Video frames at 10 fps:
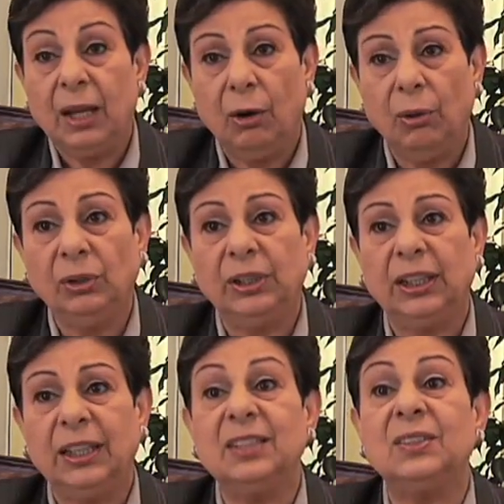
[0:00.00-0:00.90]

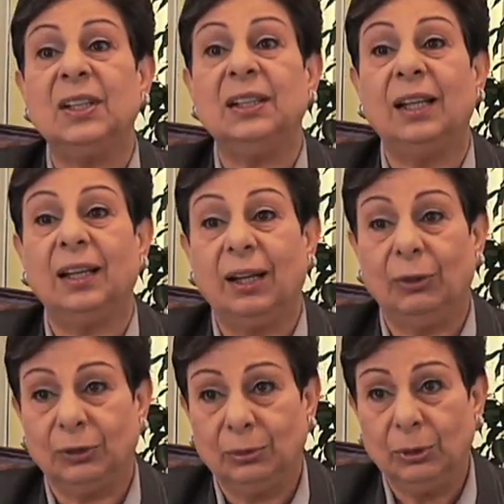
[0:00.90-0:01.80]
holding Israel
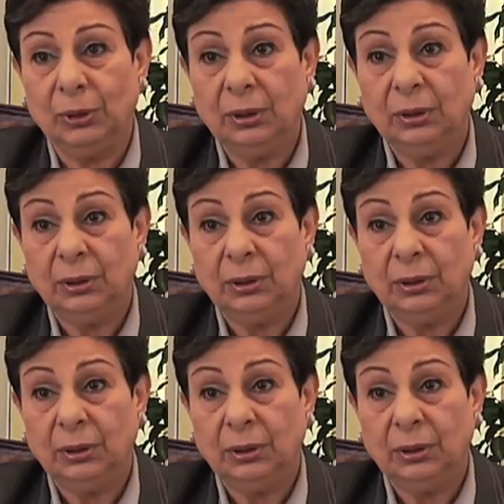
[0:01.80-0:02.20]
accountable,